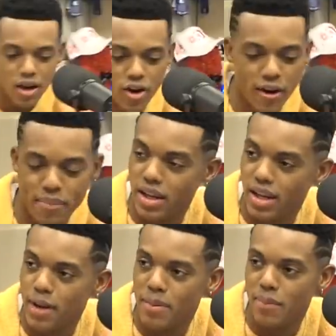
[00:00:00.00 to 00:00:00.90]
R and B
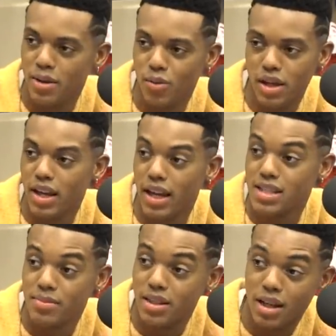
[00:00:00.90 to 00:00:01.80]
and hip-hop in a way that
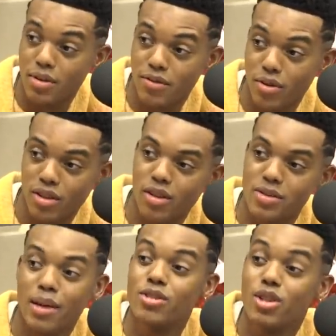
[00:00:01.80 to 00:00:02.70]
hasn't been done before. You know what I'm
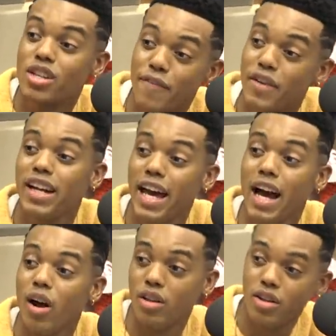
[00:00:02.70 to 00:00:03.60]
saying? I'm still trying to figure that
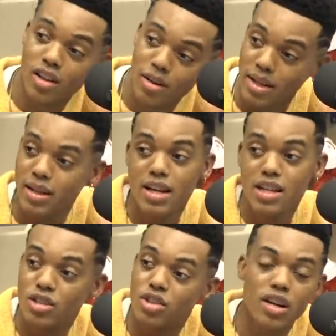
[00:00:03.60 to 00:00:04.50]
out. You know what I mean?
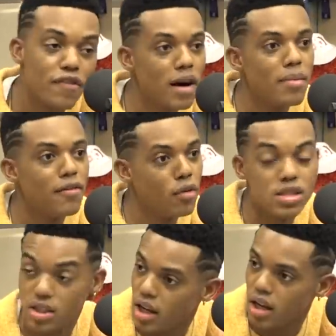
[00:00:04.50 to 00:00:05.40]
Got you. Still trying to find my
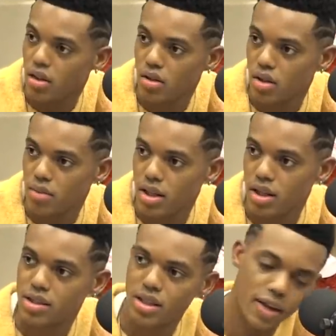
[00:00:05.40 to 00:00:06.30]
voice in that. You know what I
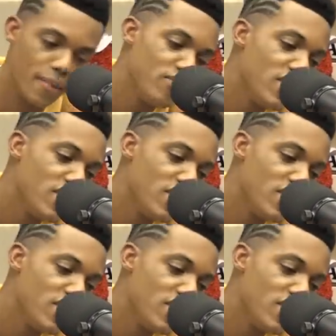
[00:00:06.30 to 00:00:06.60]
mean? It's like,